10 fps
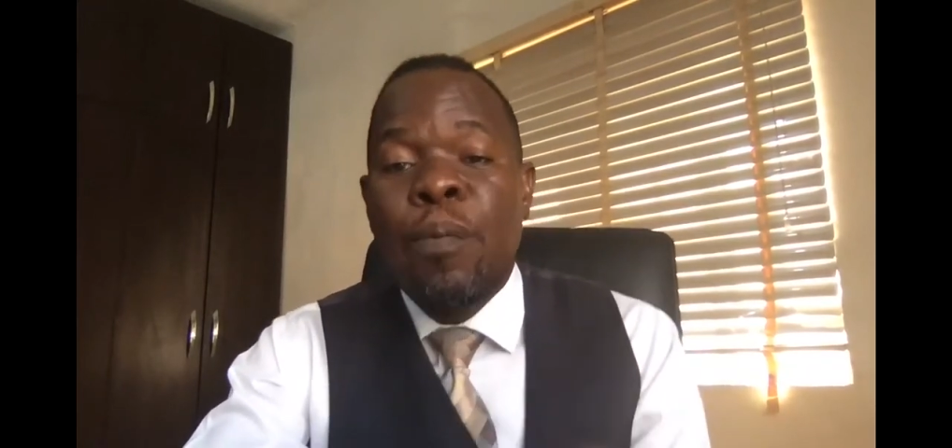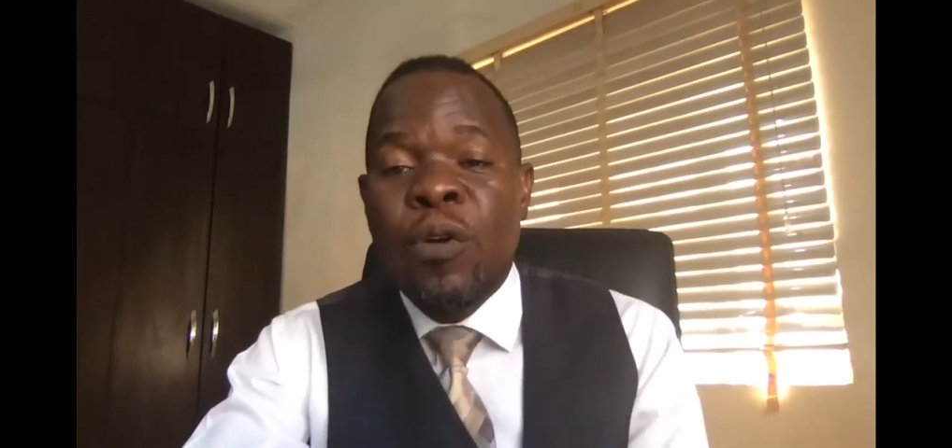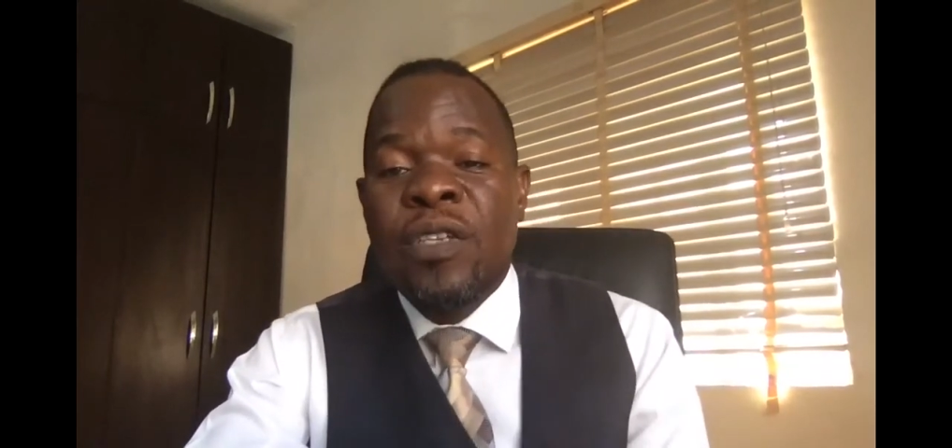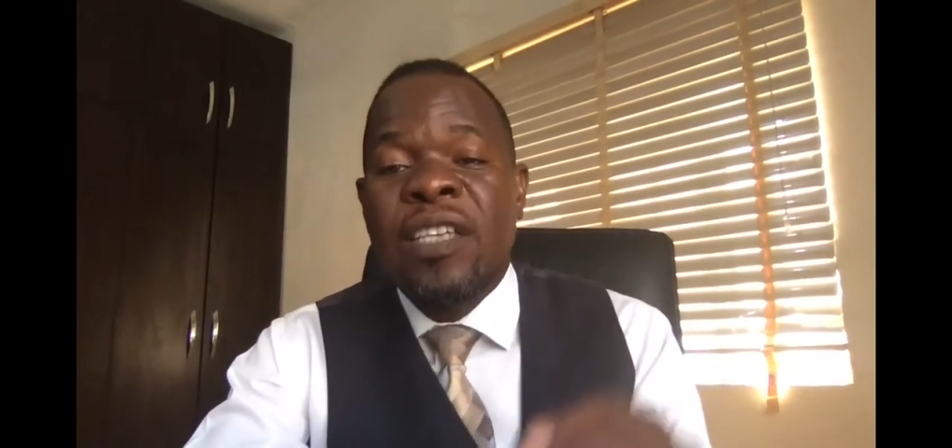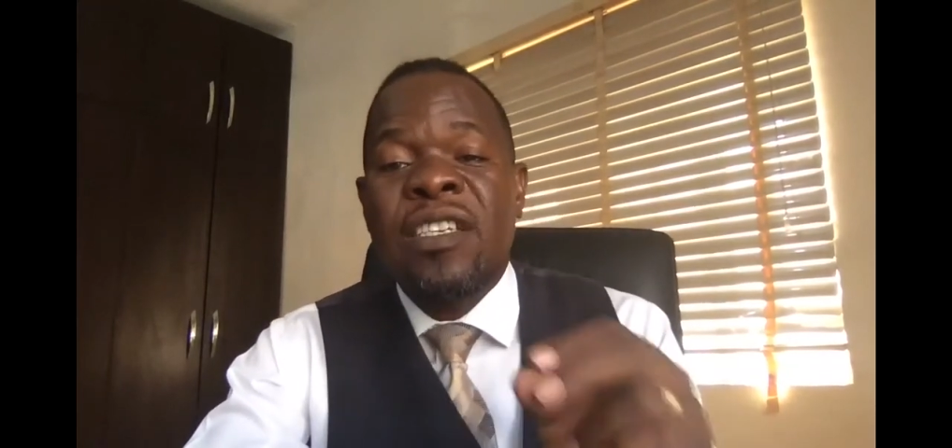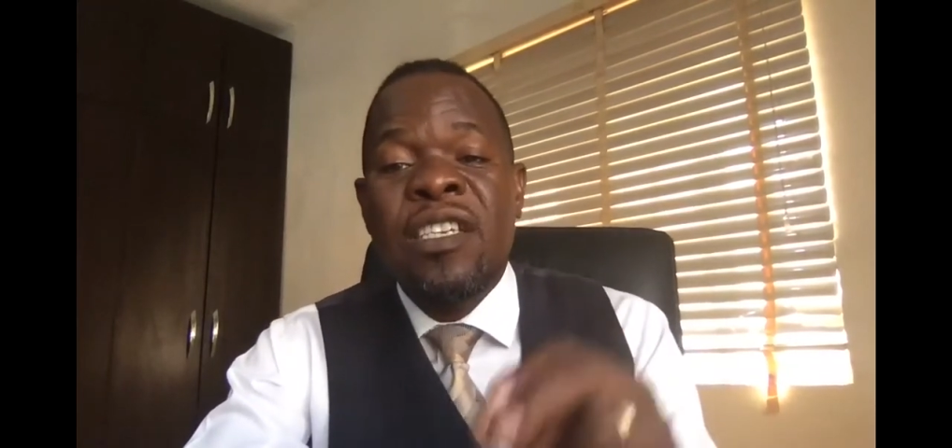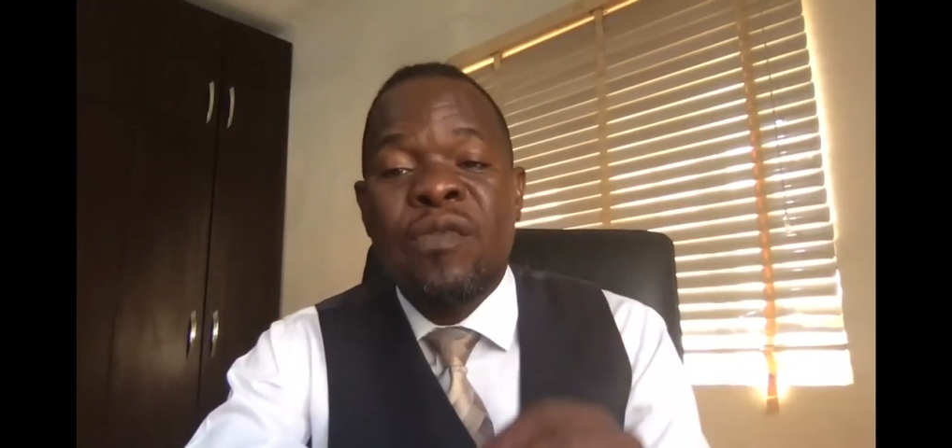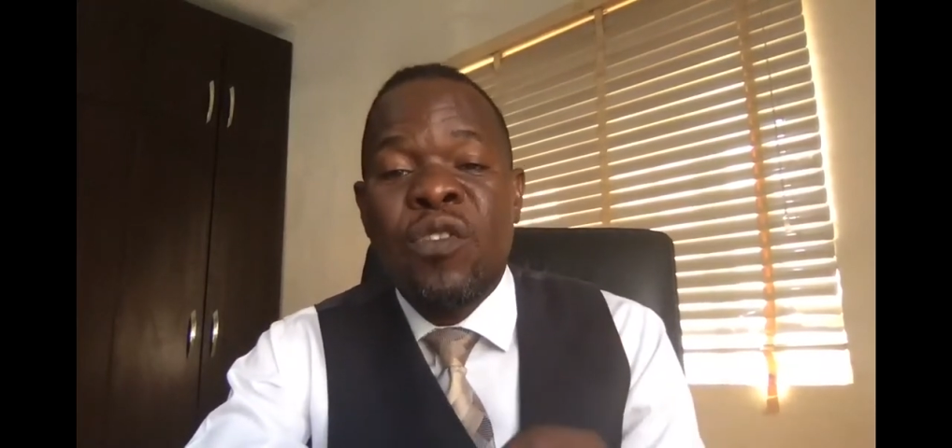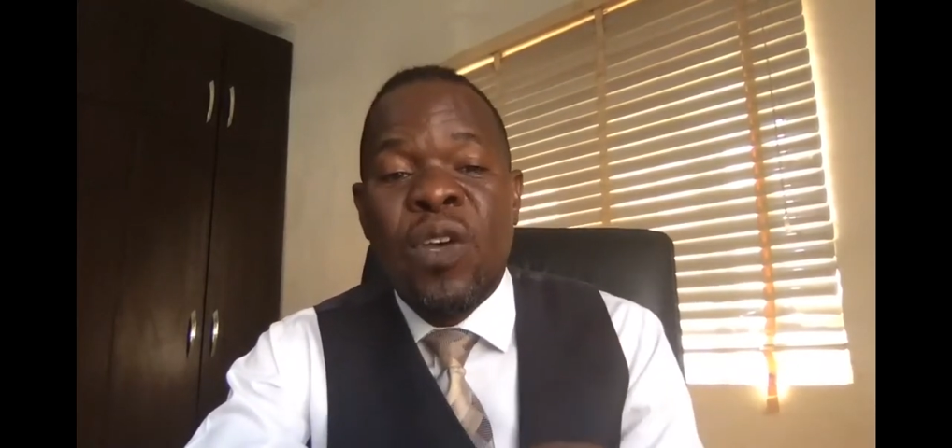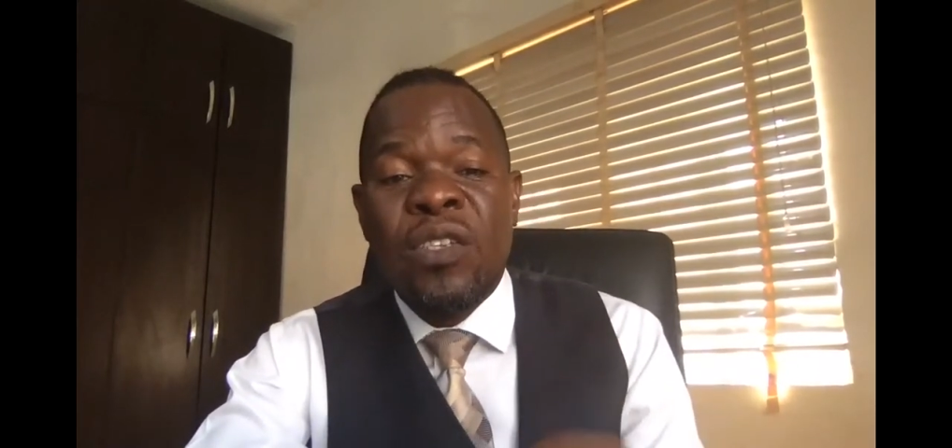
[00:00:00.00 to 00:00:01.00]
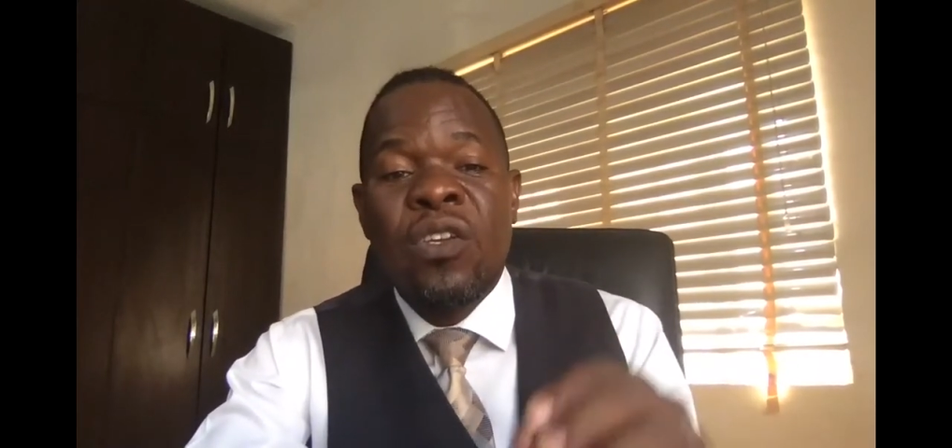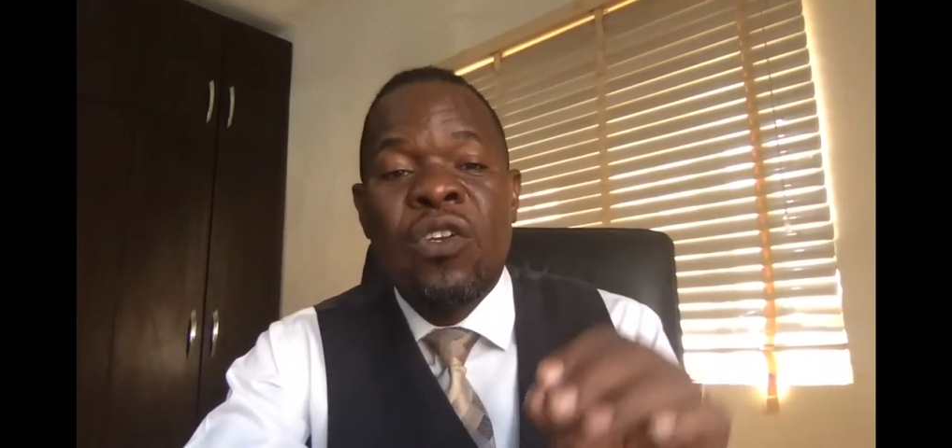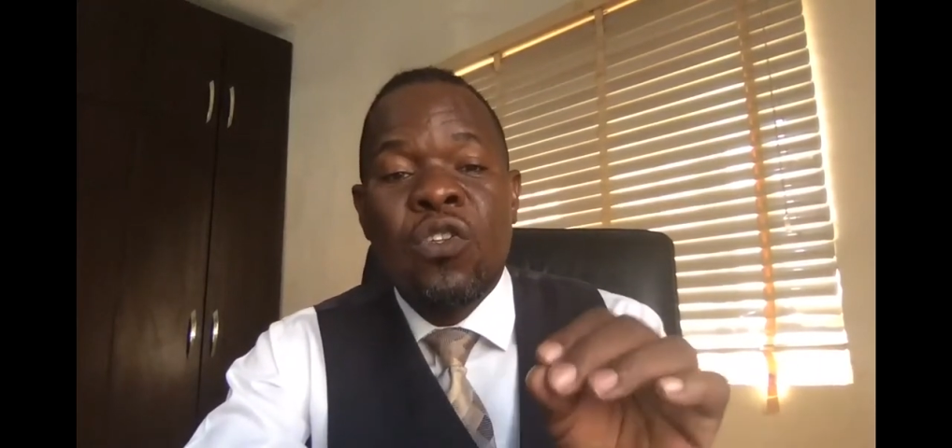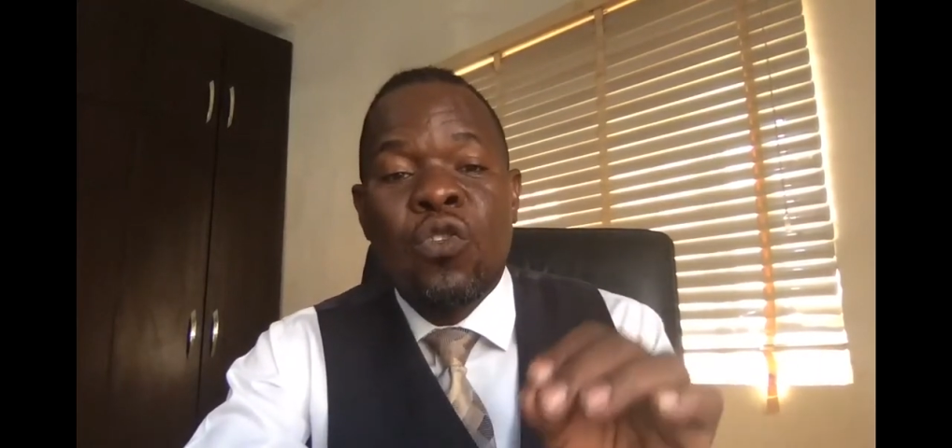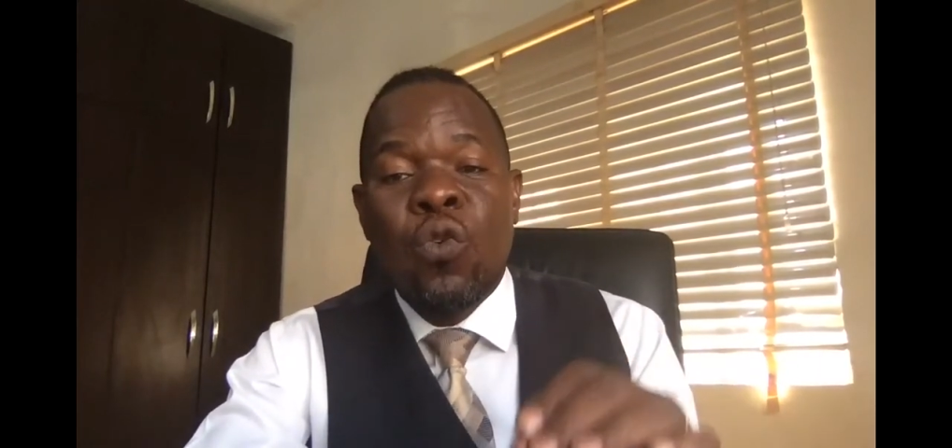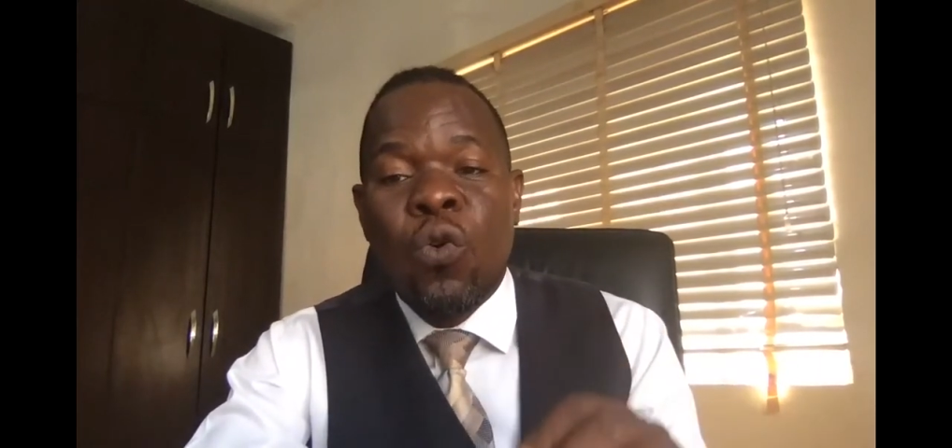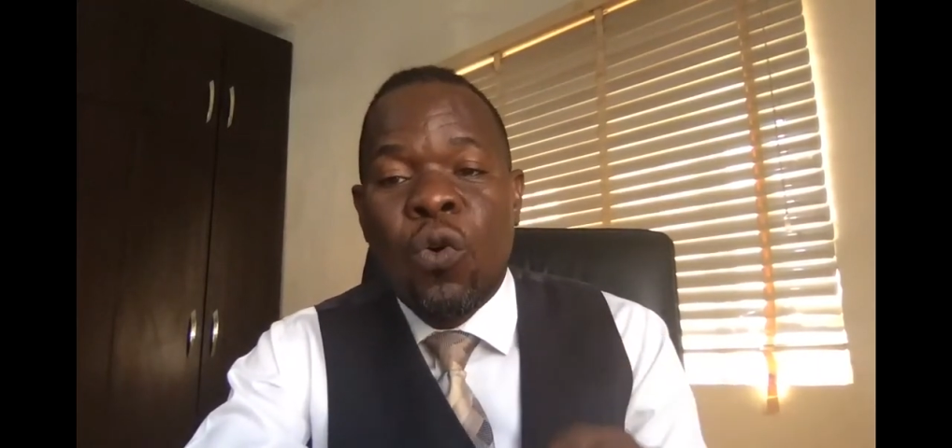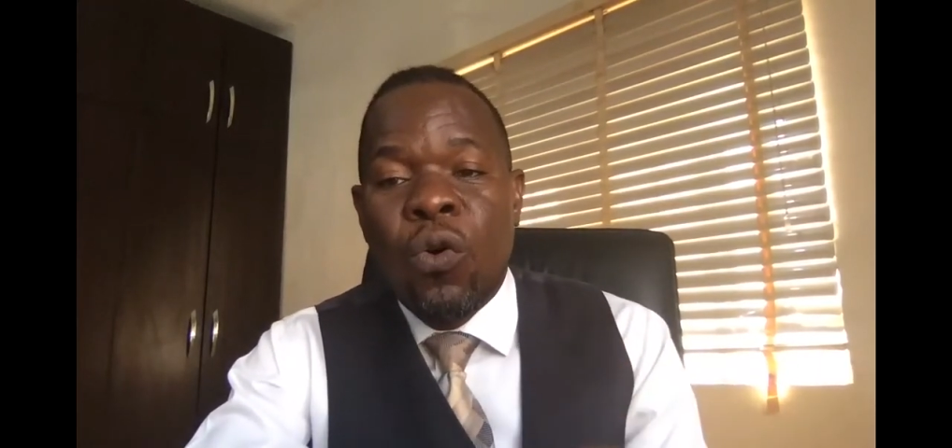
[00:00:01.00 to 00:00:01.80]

us as individuals to